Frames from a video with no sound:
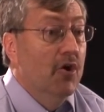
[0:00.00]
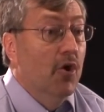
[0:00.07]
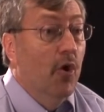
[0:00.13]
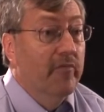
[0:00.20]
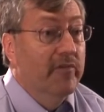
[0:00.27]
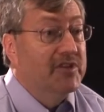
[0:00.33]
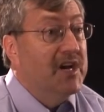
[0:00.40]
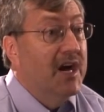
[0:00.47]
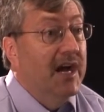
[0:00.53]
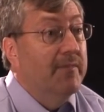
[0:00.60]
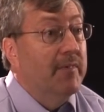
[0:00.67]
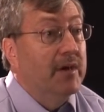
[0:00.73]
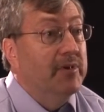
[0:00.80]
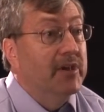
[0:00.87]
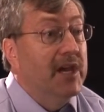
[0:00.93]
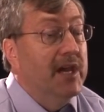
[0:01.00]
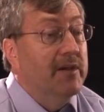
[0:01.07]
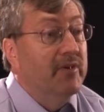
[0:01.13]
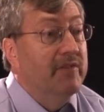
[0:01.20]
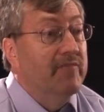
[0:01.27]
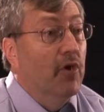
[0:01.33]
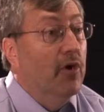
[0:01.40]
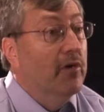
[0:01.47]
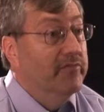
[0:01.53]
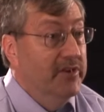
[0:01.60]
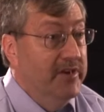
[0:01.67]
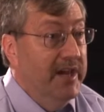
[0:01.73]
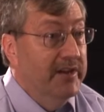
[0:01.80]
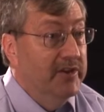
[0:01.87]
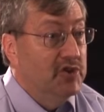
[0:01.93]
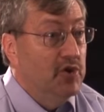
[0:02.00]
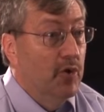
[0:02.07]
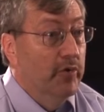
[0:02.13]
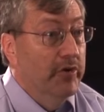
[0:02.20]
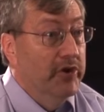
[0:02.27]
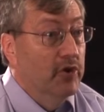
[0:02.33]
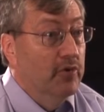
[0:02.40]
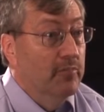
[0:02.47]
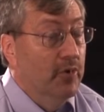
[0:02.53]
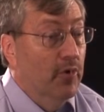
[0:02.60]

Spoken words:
Over time, I became involved in editorial